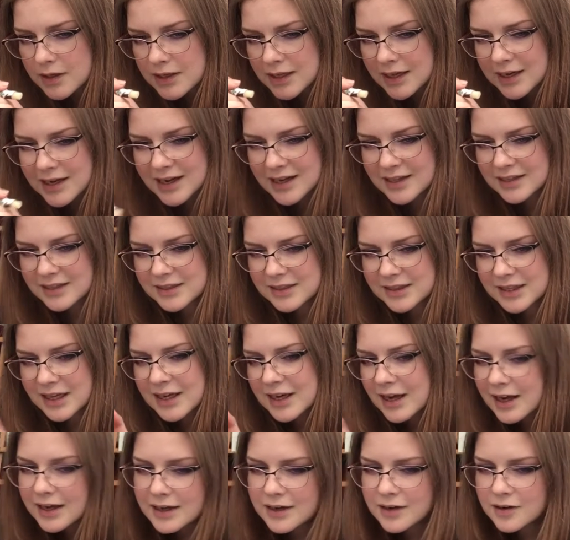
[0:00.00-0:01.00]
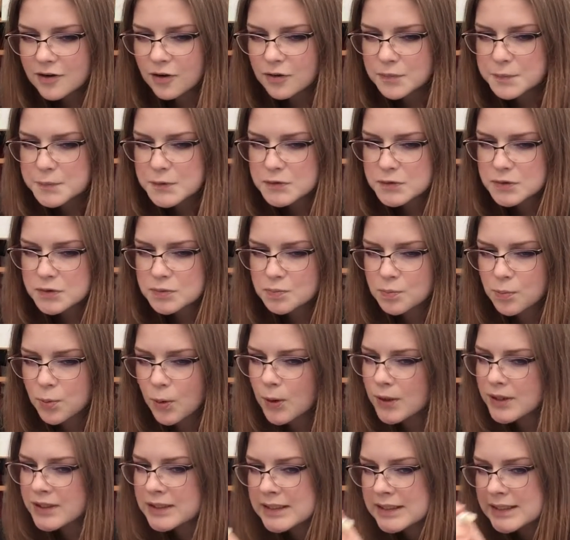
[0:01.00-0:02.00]
like, I think I can almost
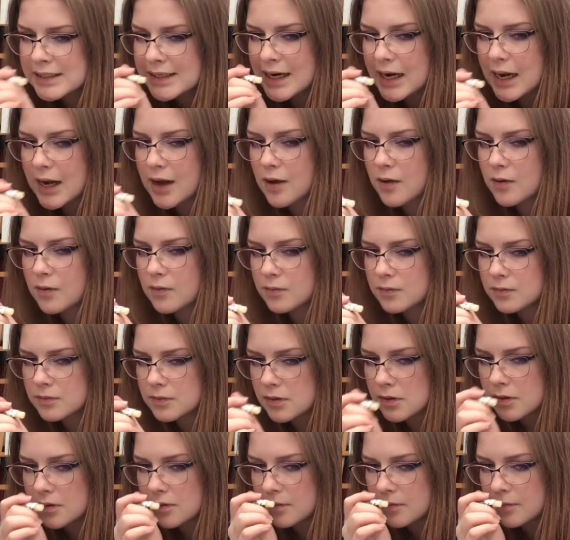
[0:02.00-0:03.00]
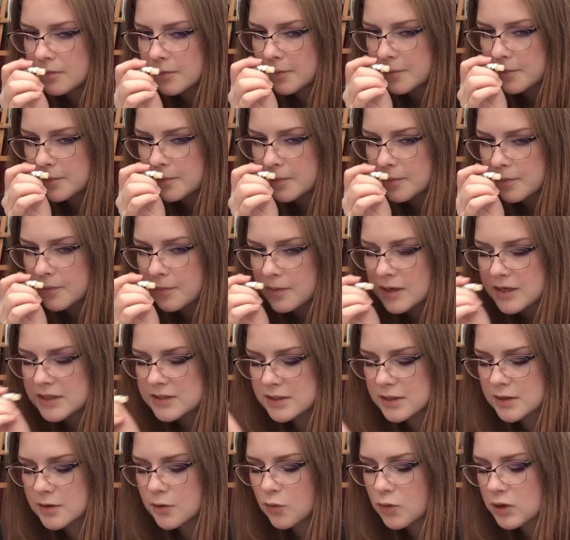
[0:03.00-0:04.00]
point it out
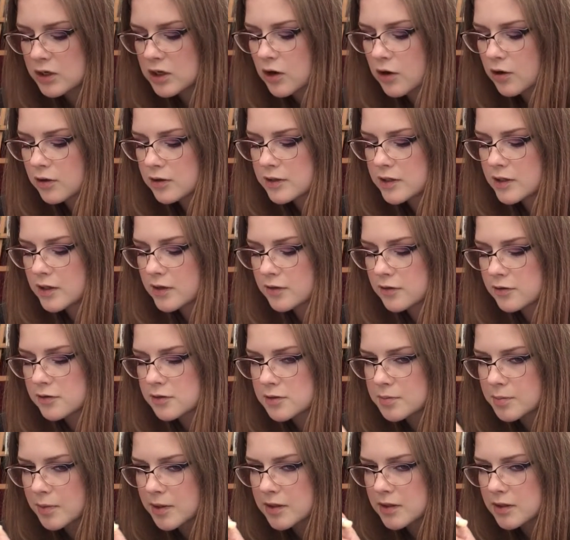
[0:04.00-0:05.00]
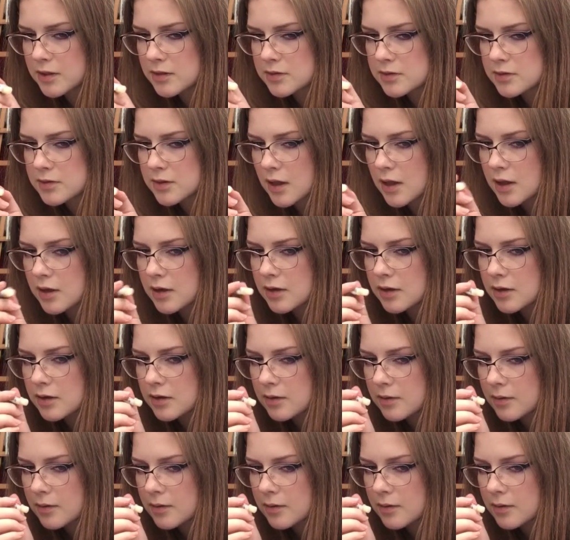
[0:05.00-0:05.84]
because I know what all the other smells like.